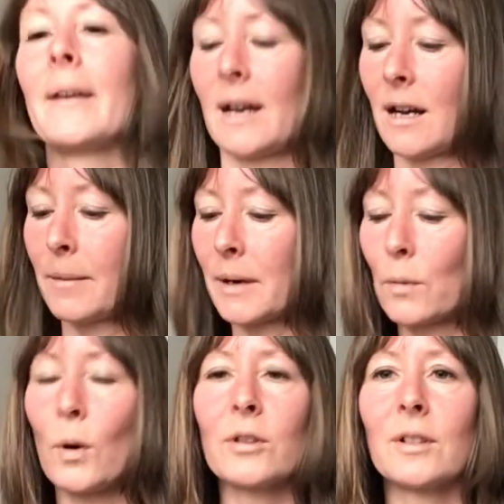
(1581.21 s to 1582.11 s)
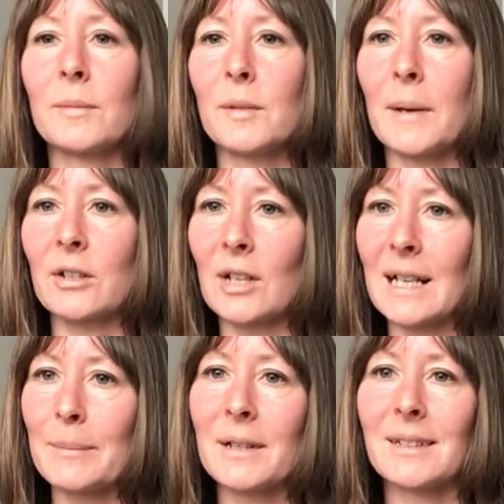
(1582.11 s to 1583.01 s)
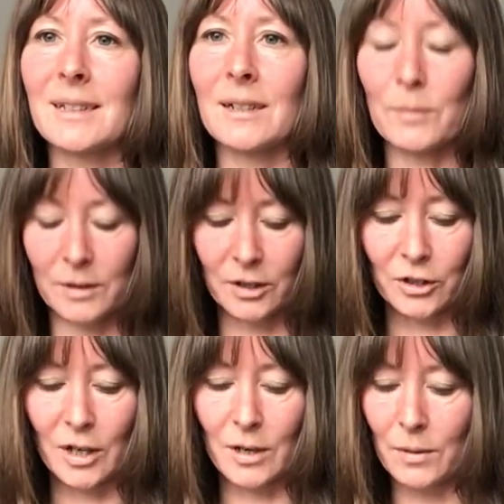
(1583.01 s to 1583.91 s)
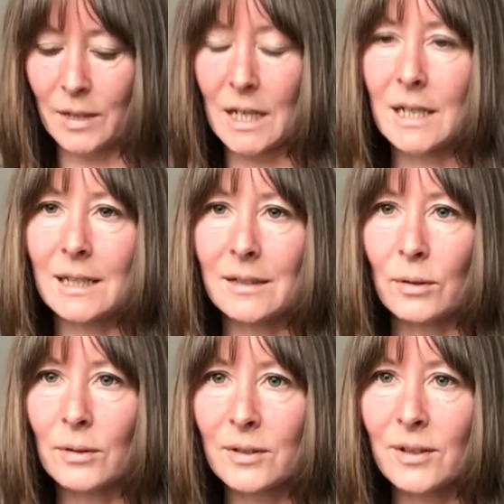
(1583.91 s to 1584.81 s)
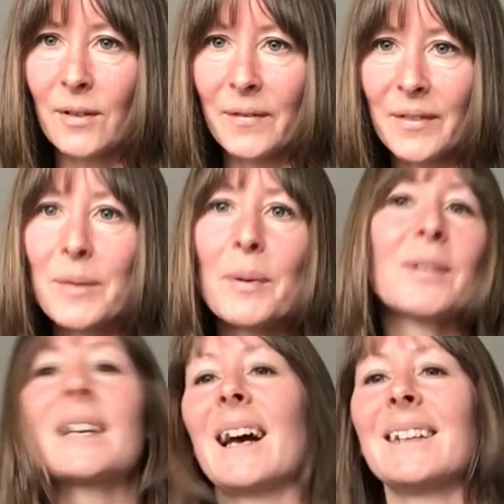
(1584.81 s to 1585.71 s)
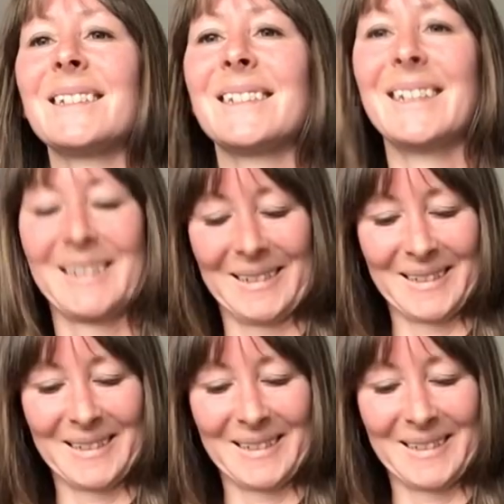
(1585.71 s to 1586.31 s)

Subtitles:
I washed them especially because I didn't want to show dirty socks on the podcast.